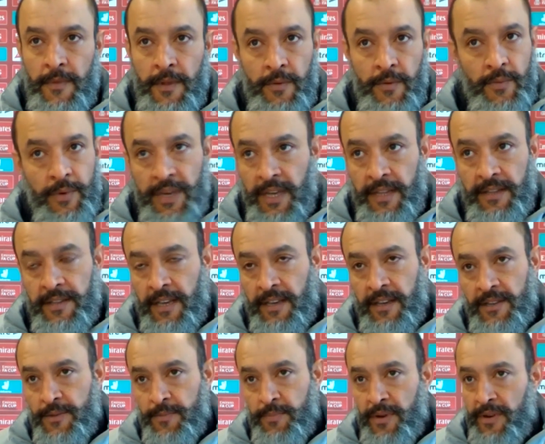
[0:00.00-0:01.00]
We can take
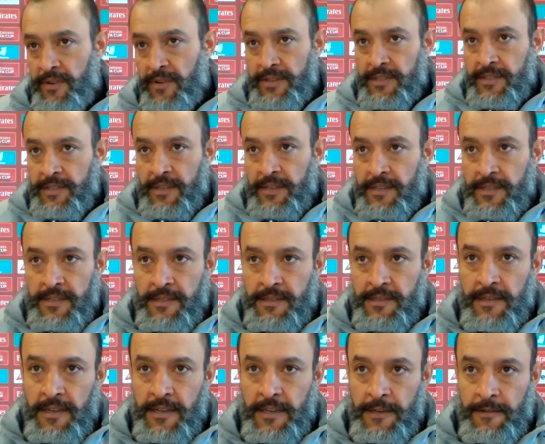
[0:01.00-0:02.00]
experiences
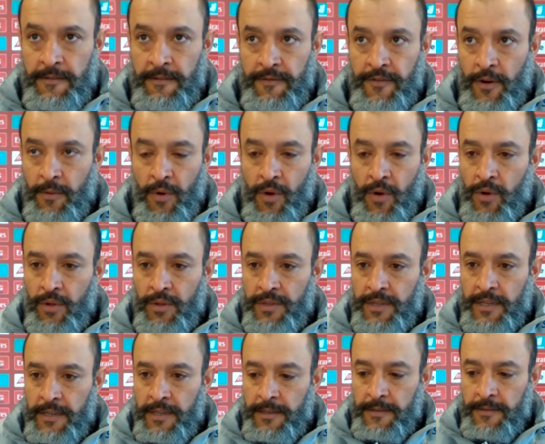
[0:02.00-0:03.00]
from all
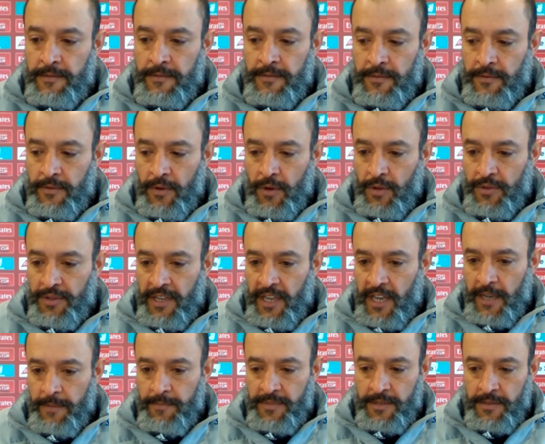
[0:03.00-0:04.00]
the
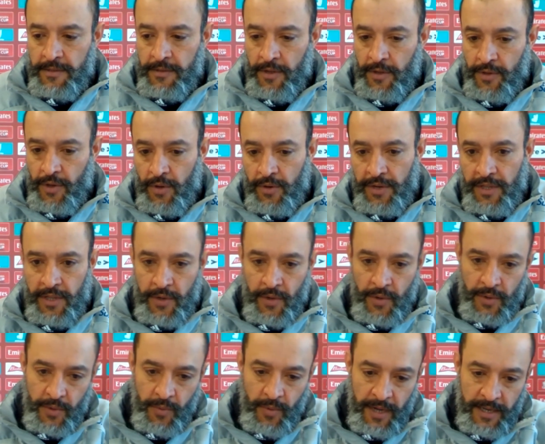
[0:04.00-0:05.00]
games, not only the
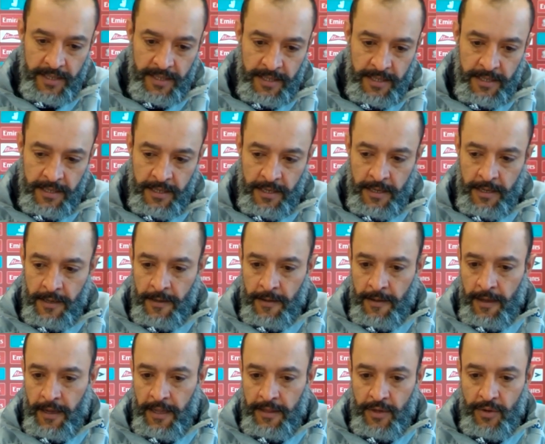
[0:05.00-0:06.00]
good ones
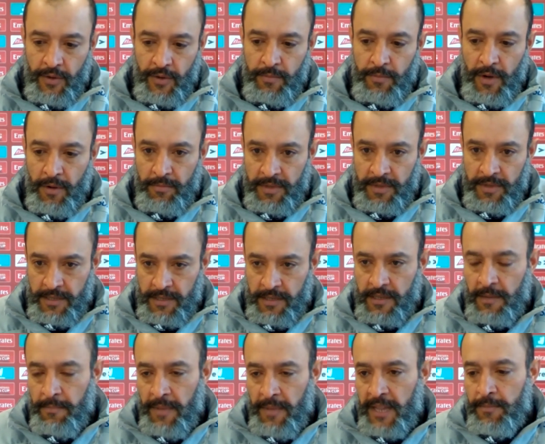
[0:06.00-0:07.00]
and the good moments. The
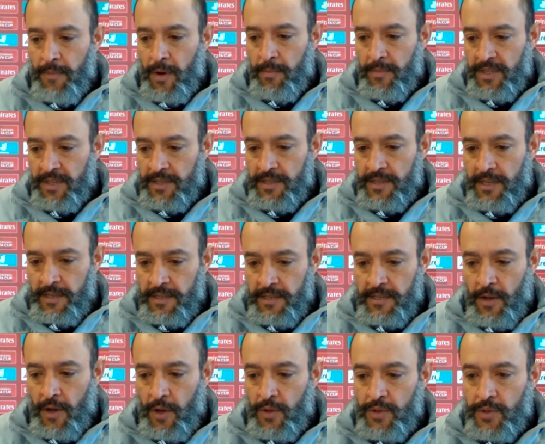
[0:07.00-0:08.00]
bad moments
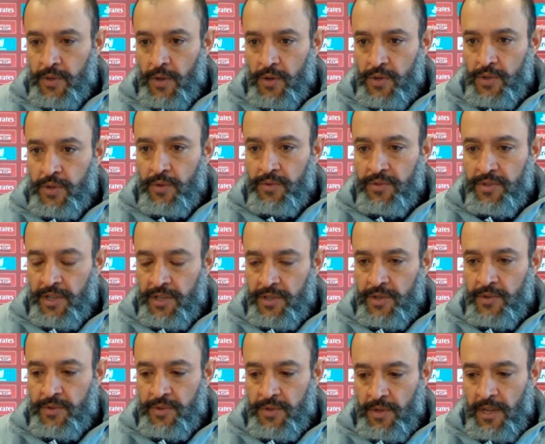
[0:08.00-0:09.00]
also teach
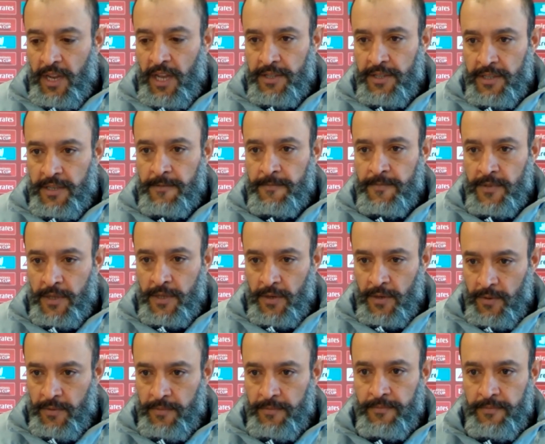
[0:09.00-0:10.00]
you a lot.
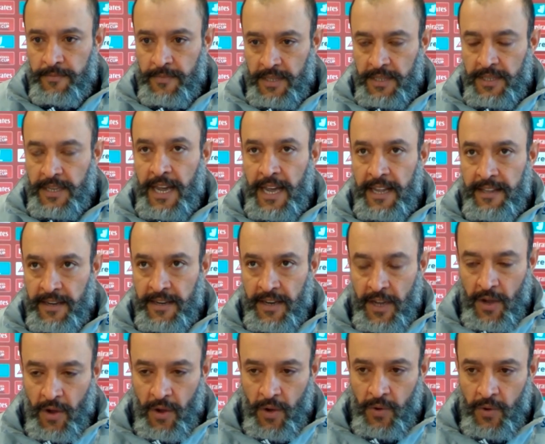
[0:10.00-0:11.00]
So it's getting
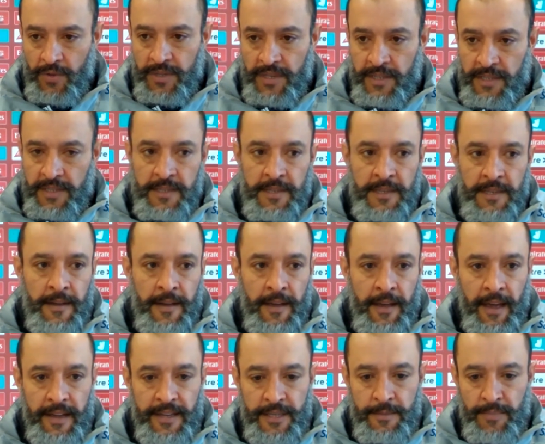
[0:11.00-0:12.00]
all this
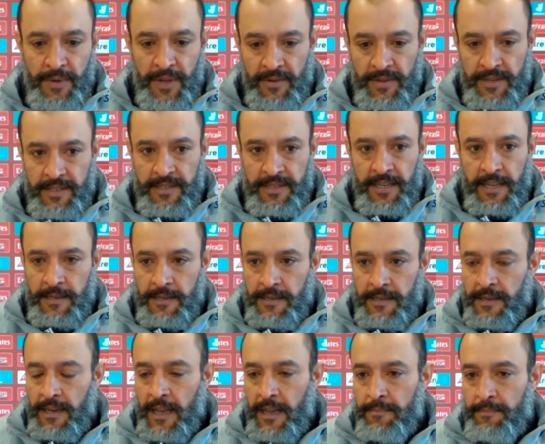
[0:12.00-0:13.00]
experience and
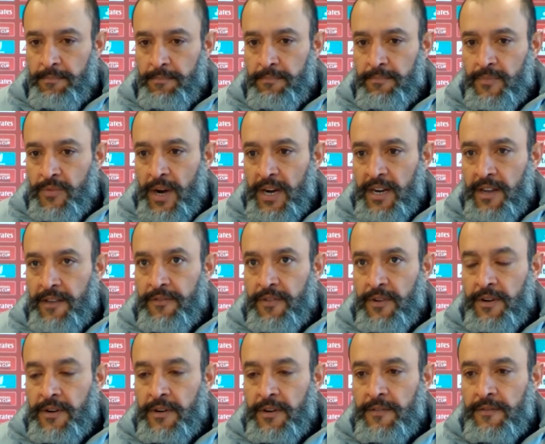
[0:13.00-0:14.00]
ready
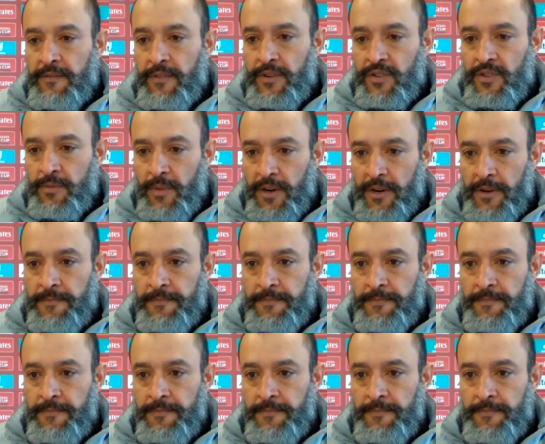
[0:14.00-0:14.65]
for tomorrow.